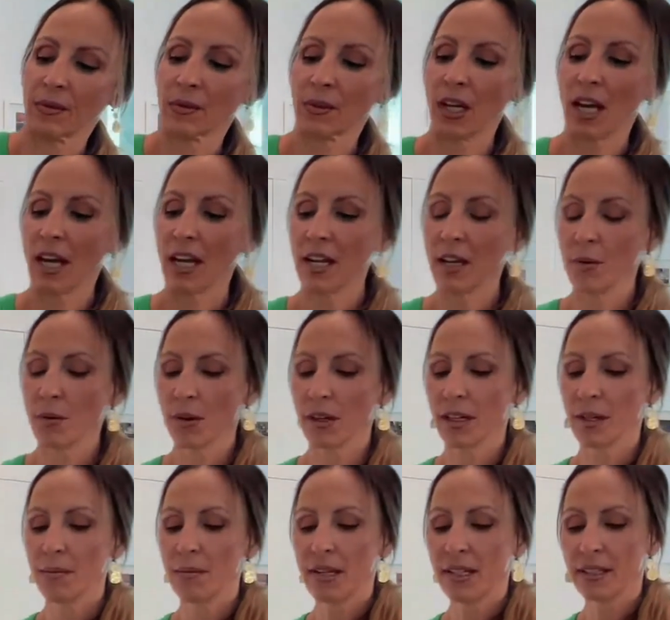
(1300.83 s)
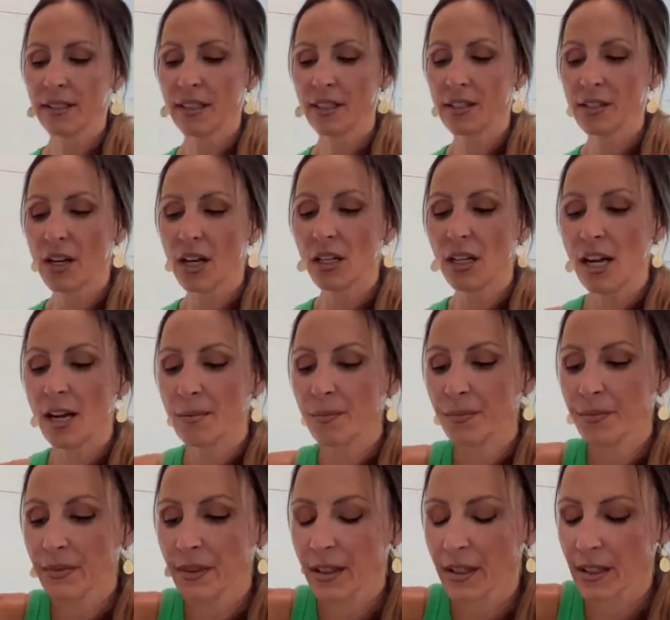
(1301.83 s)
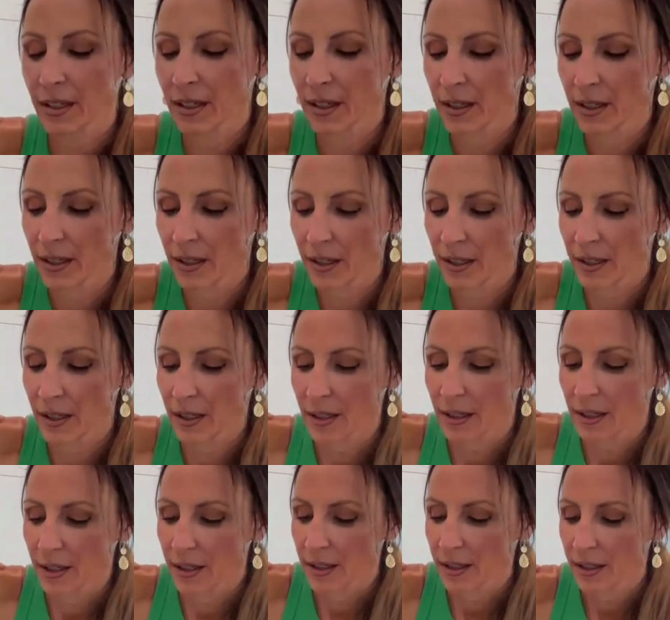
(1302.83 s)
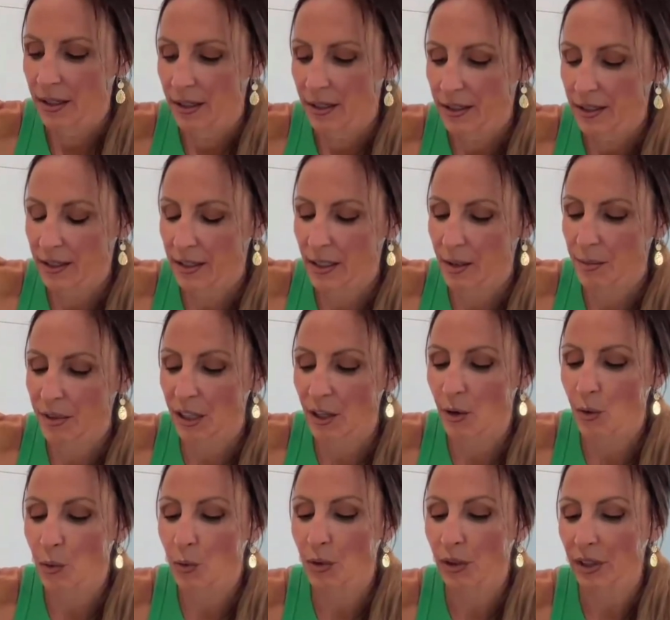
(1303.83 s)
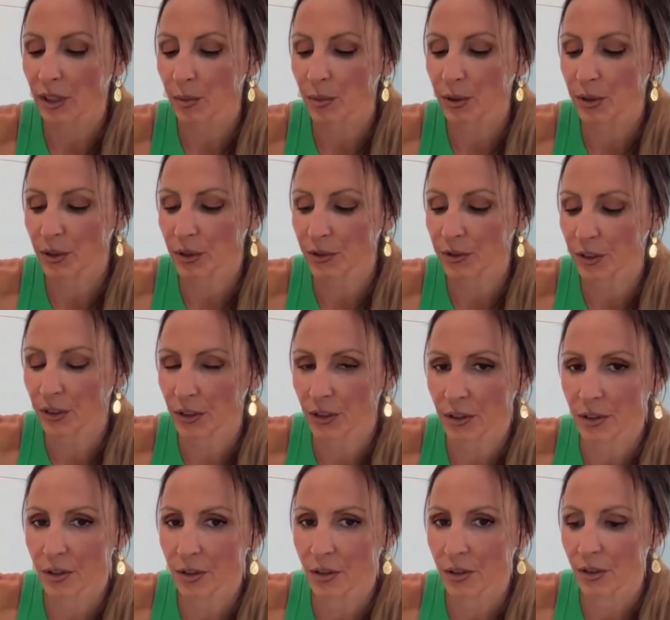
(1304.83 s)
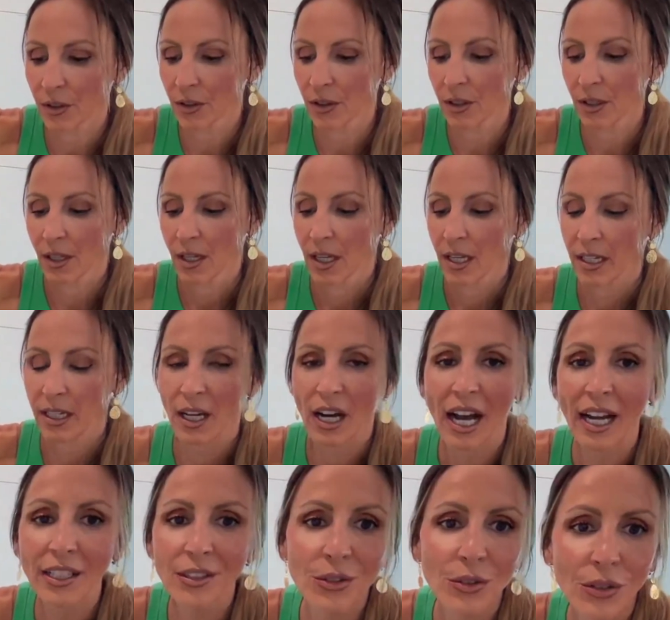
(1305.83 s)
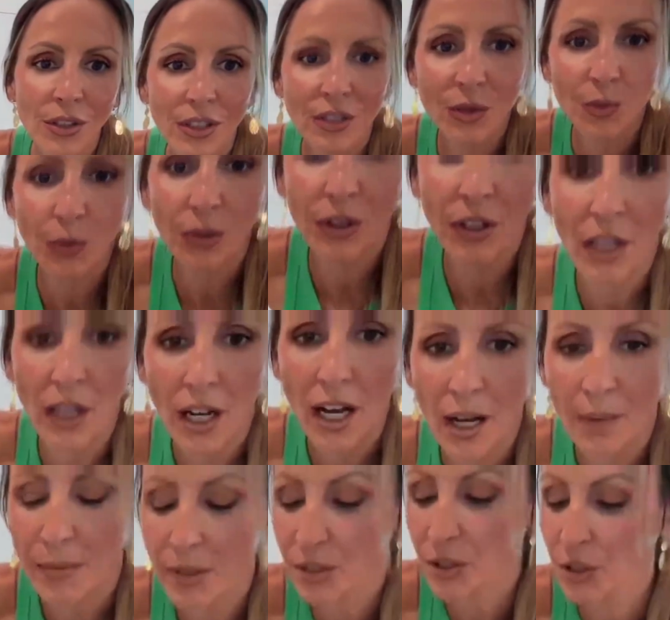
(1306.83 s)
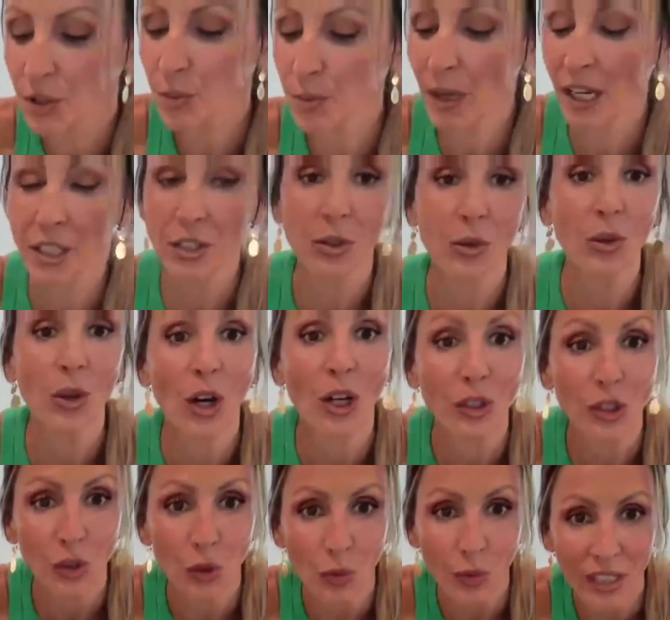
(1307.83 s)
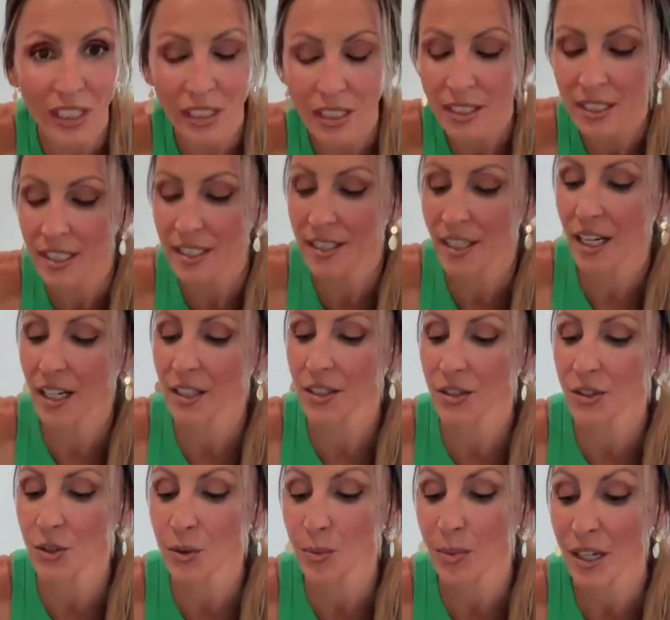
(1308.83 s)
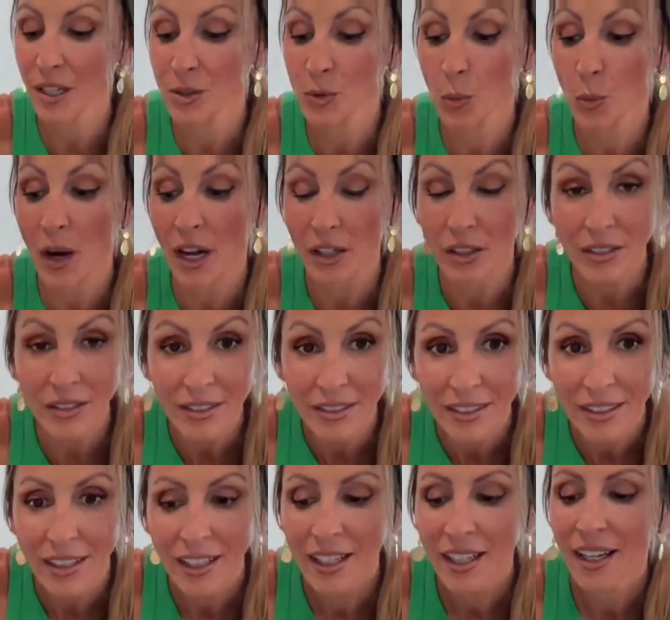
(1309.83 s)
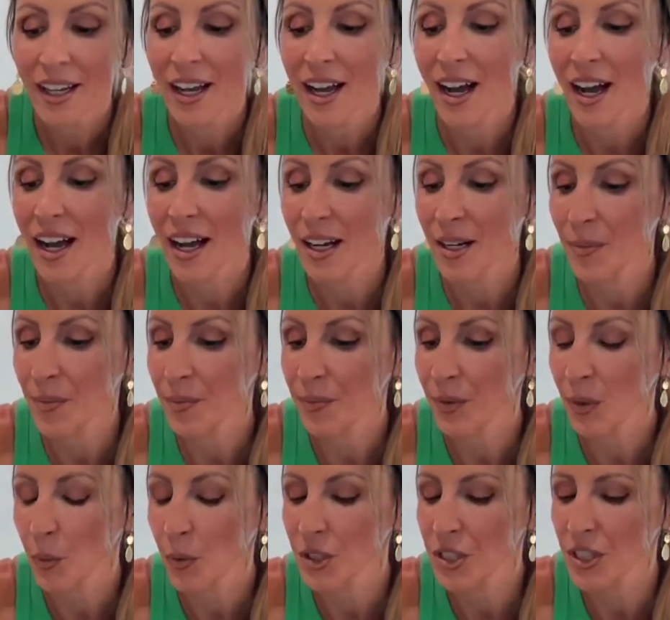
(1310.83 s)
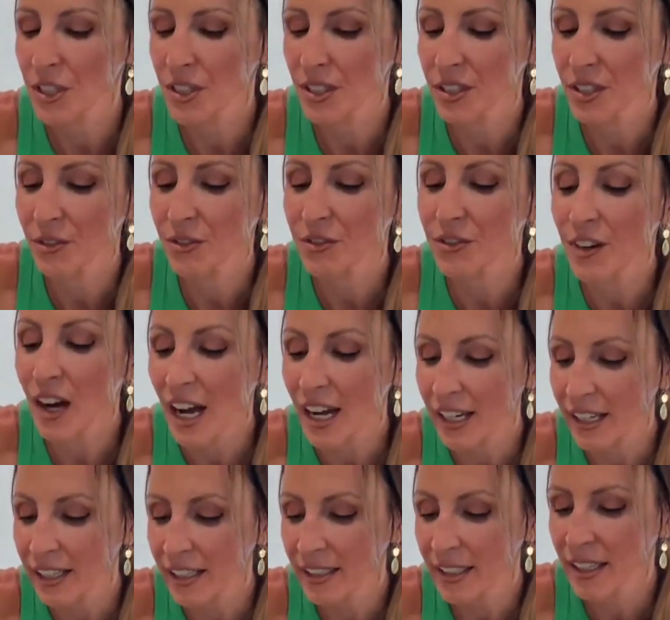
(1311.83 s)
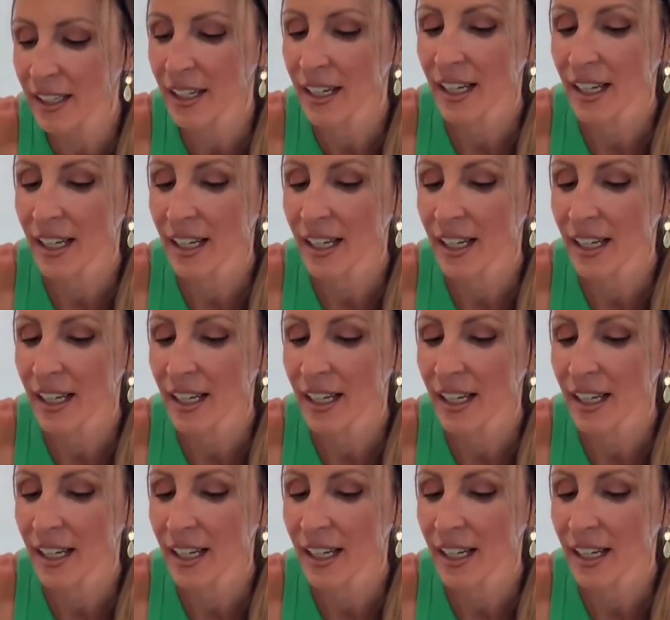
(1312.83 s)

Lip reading: Okay, we're going to mix this all up. It's going to be really beautiful. Now I do this with a soup I do called a green detox soup as well, which is divine.